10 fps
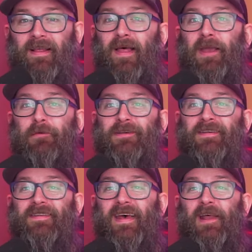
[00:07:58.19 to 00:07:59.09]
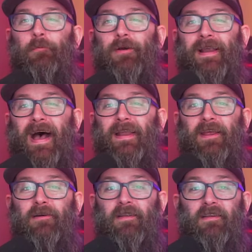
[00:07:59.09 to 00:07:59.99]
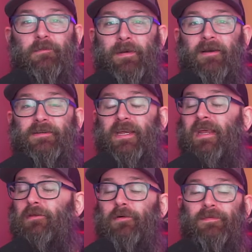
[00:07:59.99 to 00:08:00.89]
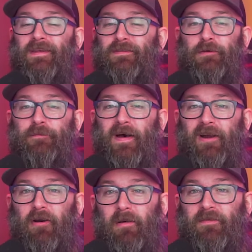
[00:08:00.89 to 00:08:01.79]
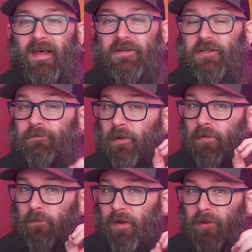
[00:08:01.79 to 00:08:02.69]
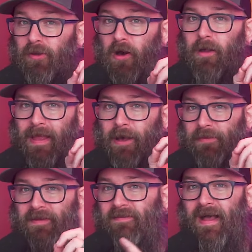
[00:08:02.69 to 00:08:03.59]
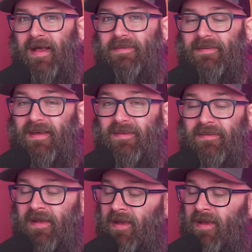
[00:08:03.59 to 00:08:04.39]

Like we just said, we're not here to disparage either of these two firearms legends, but we will call out this nonsense